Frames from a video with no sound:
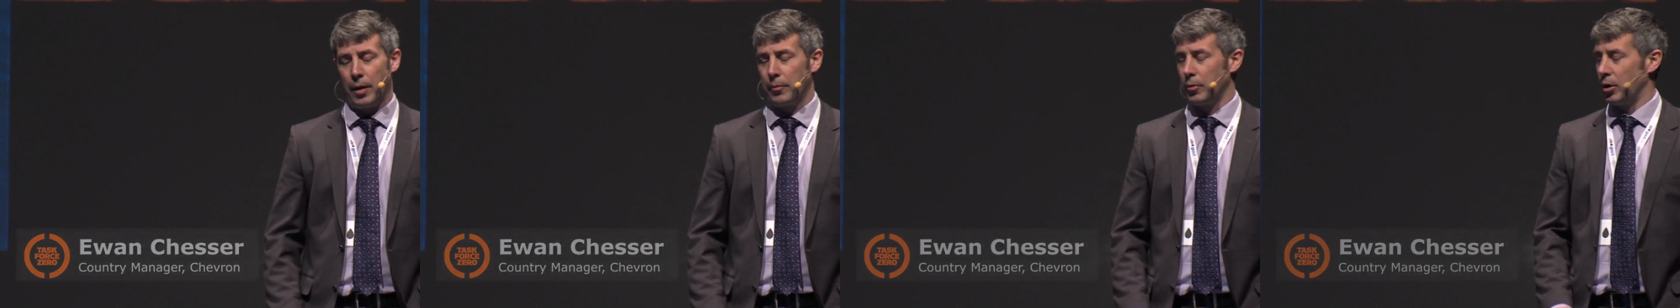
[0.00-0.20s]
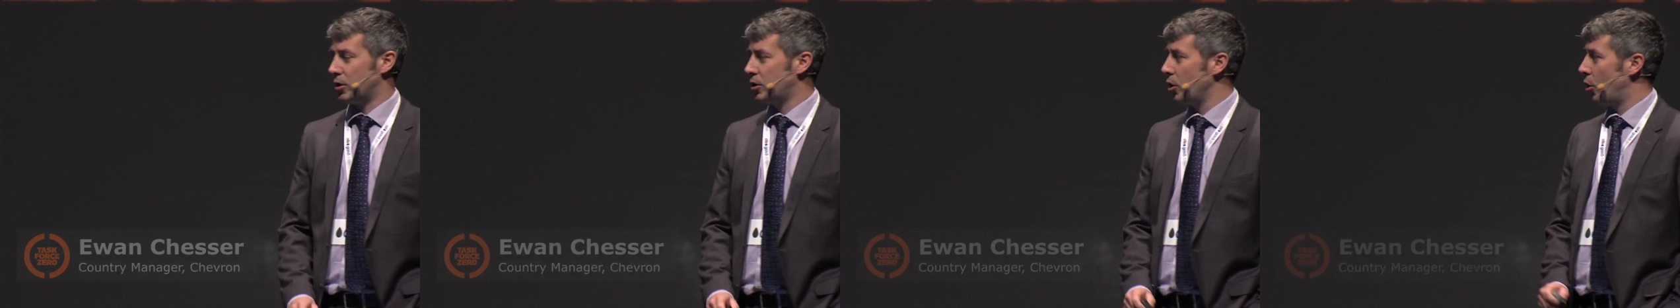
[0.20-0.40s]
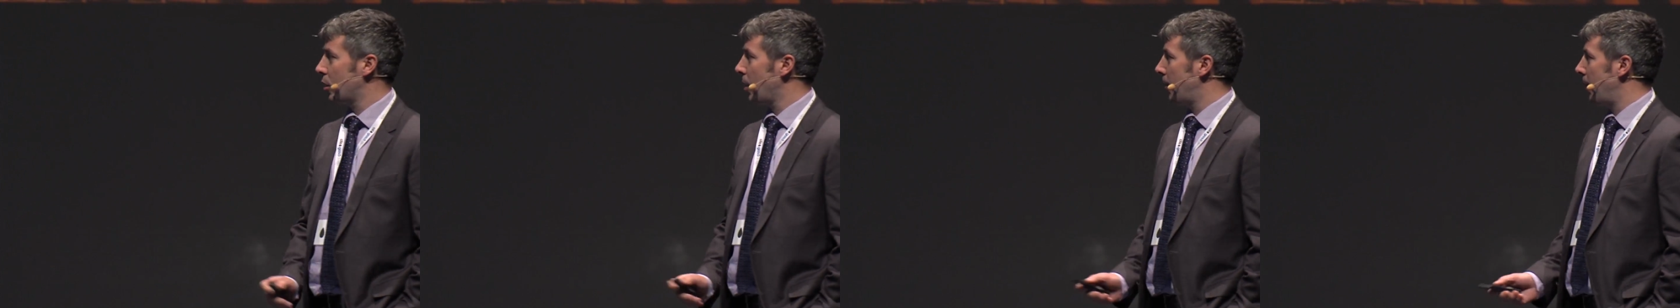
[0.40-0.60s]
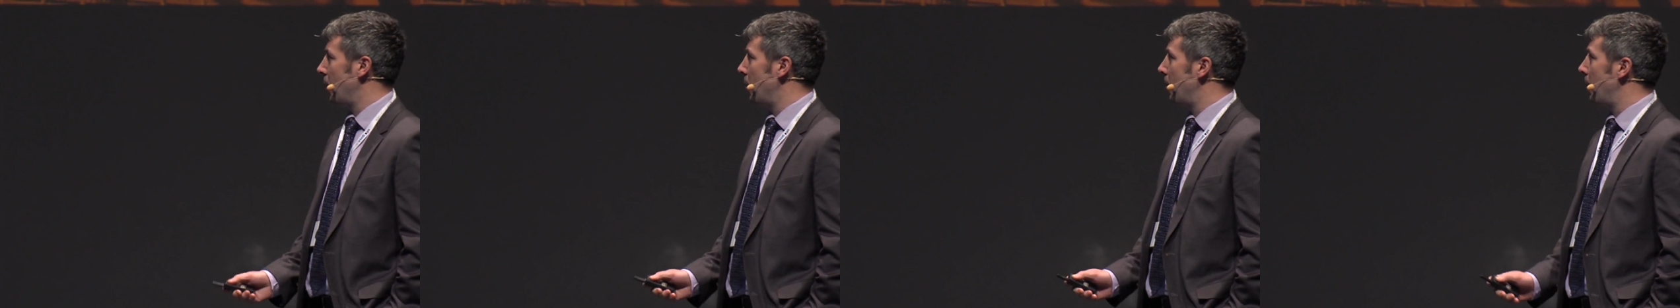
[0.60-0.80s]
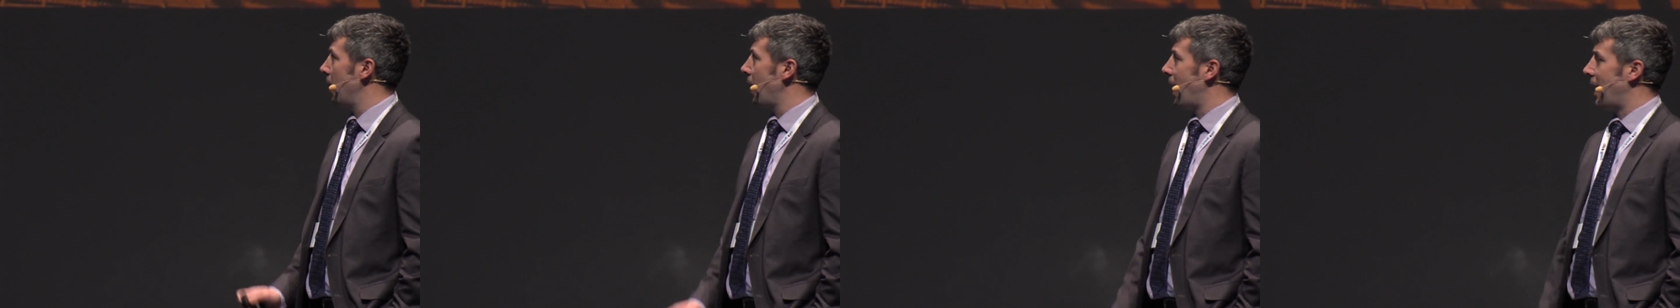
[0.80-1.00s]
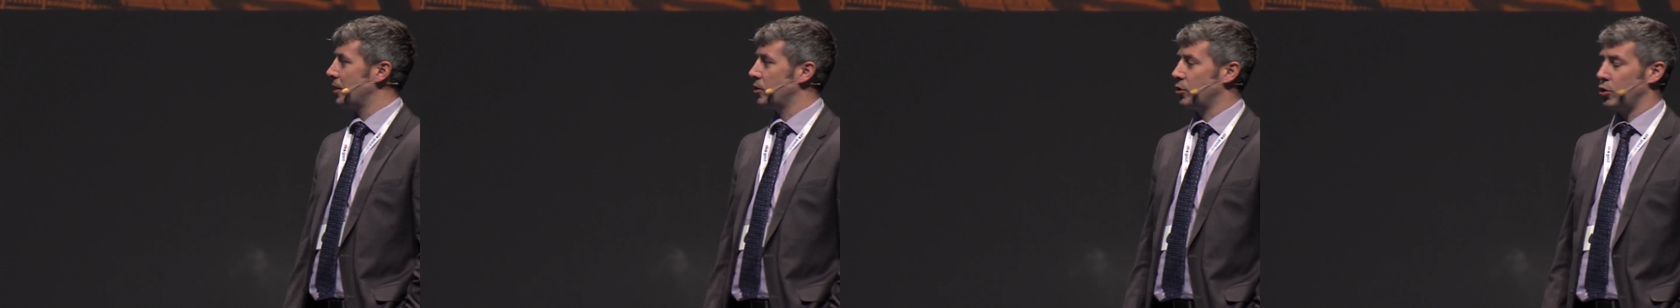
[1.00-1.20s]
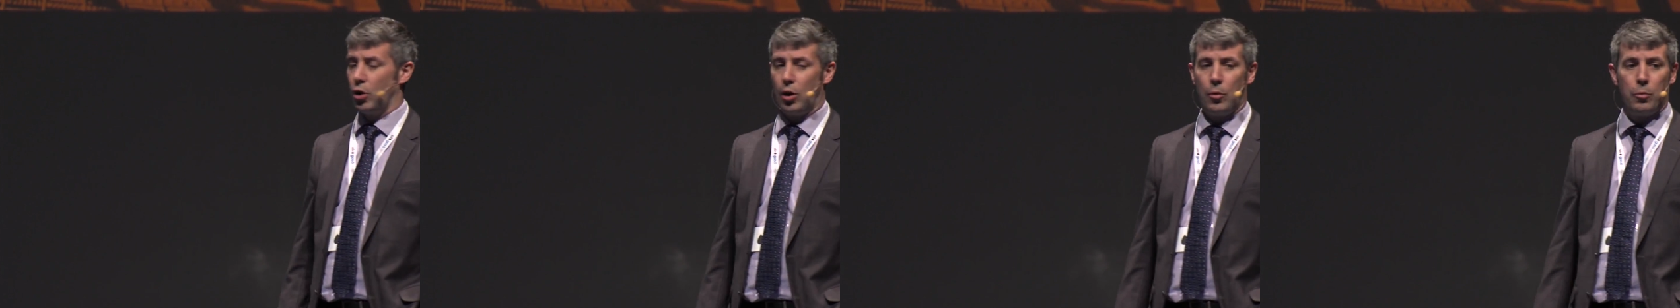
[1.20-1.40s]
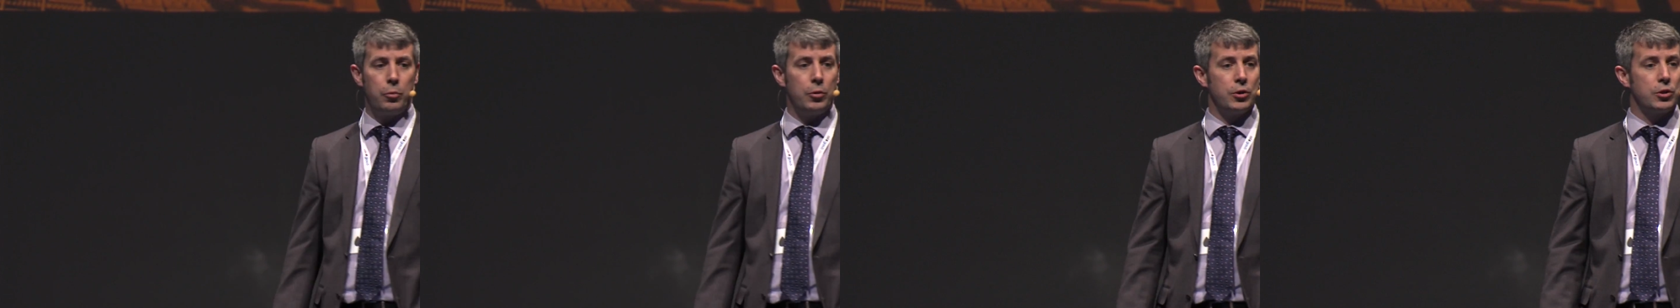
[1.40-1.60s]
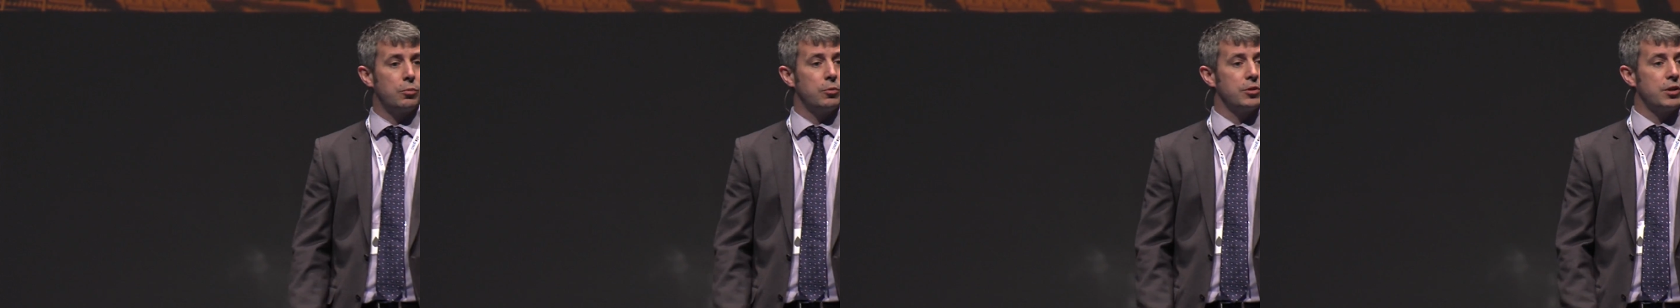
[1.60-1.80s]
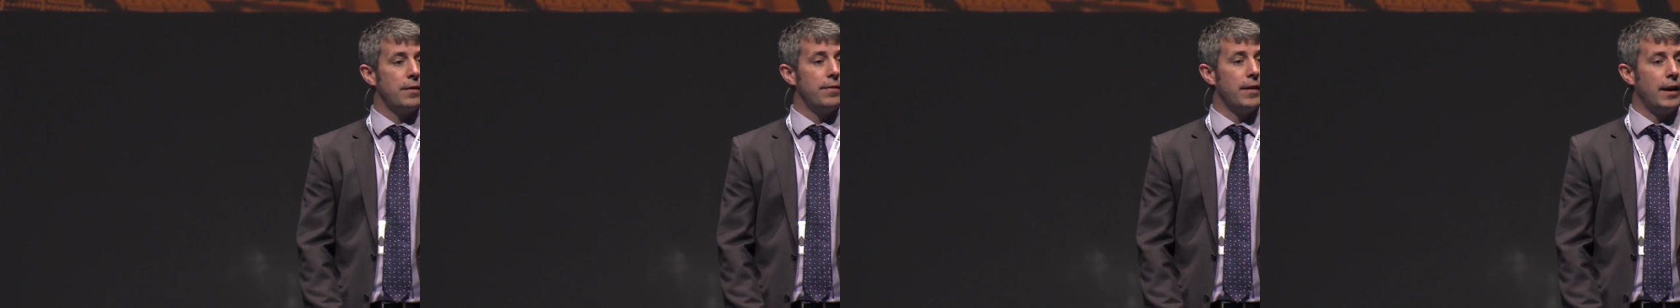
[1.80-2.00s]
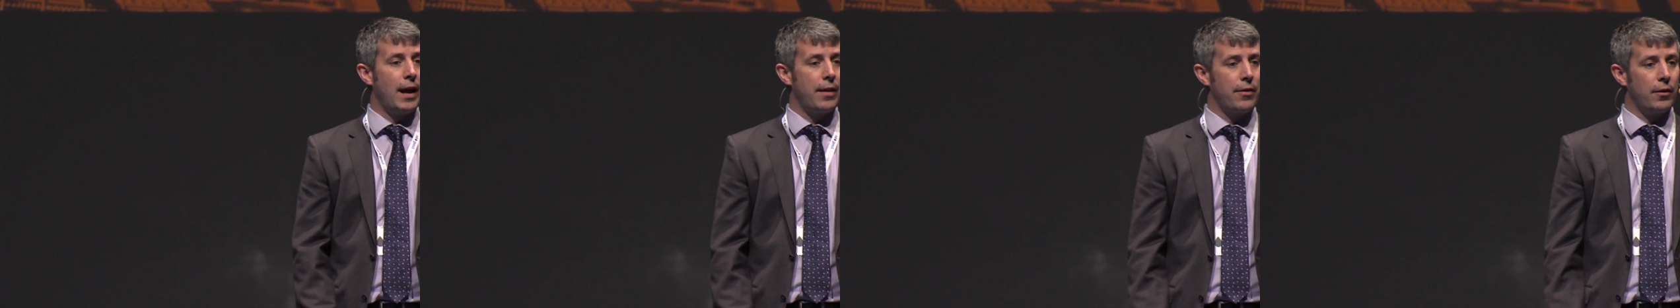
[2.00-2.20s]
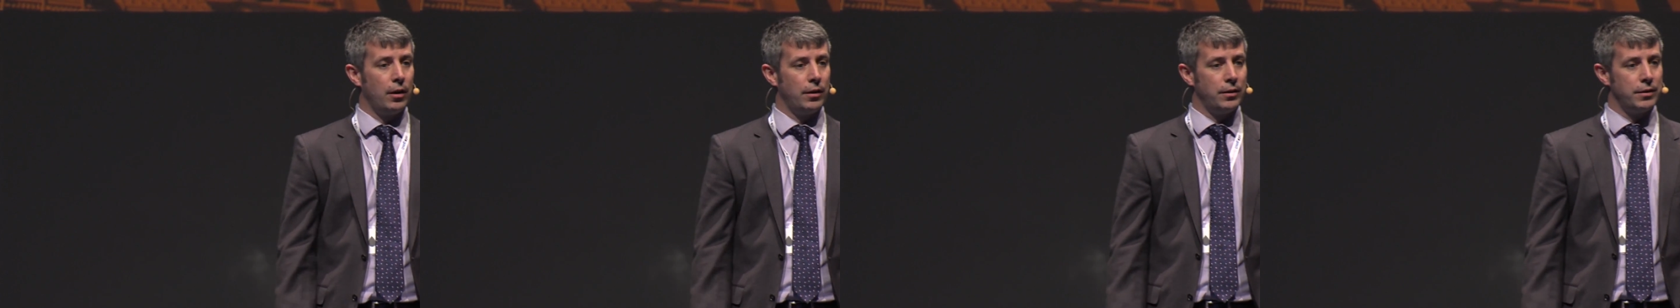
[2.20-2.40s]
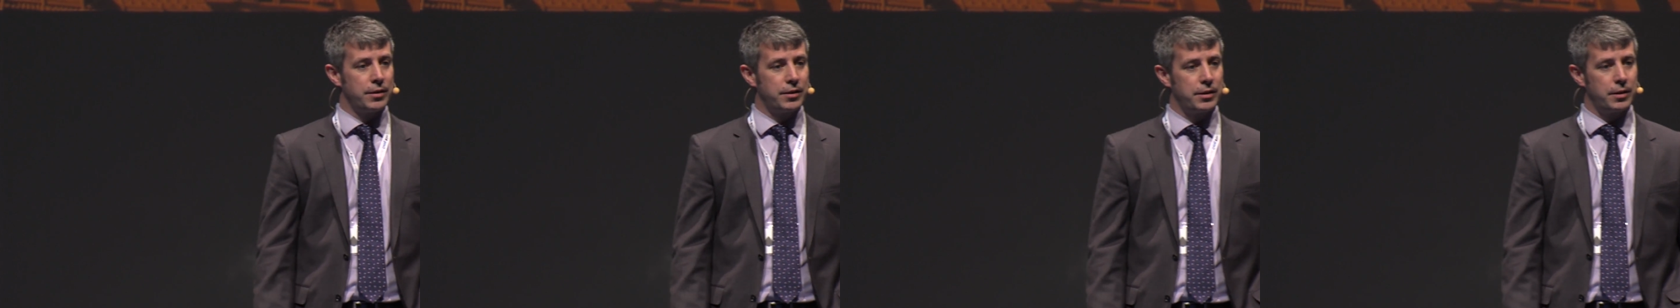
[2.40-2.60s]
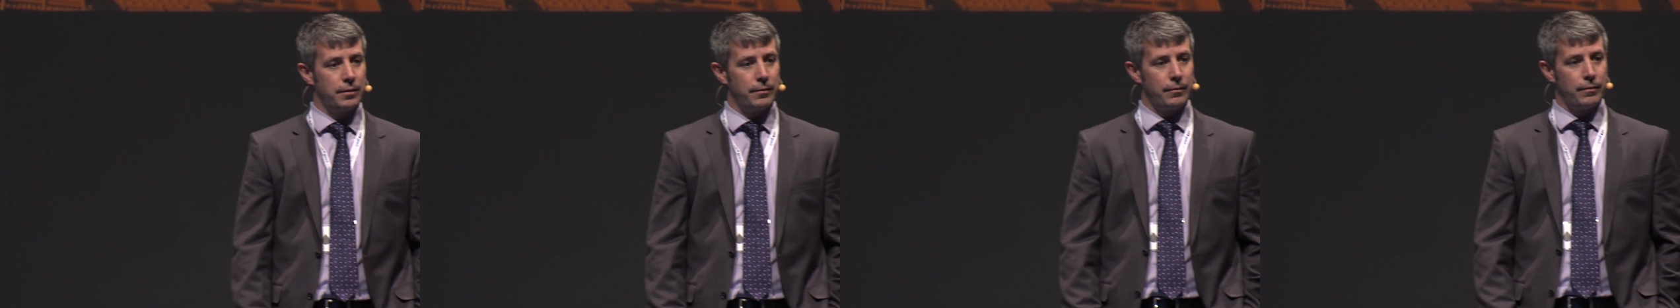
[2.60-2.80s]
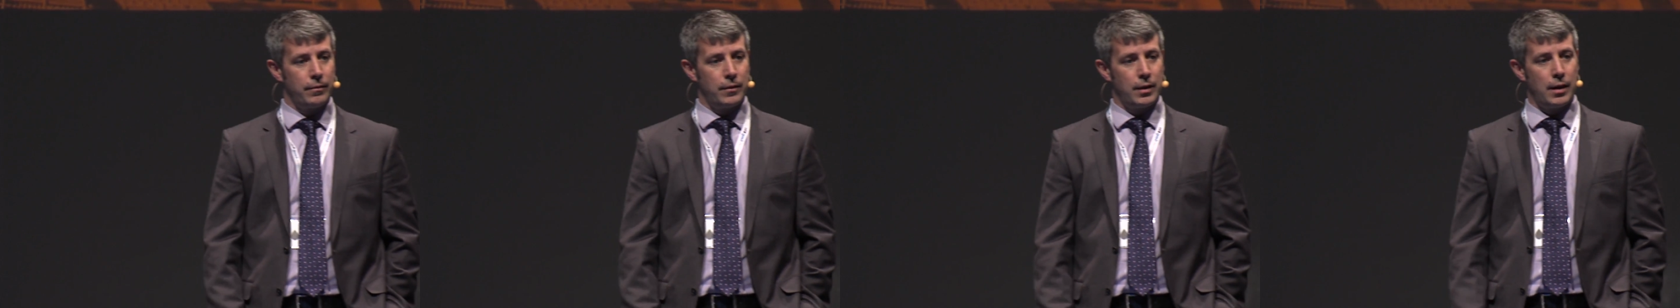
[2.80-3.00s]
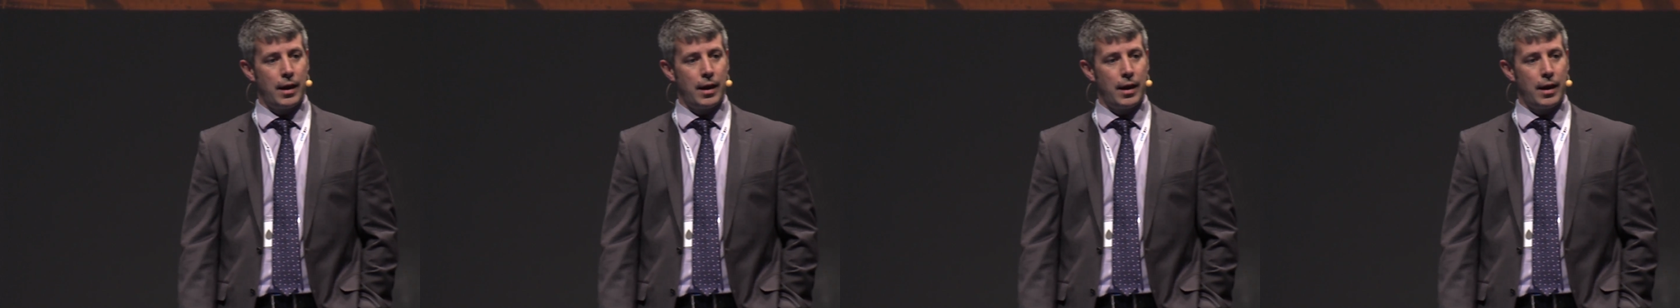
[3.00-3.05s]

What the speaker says: I'm going to talk about my last job, which was in the Netherlands.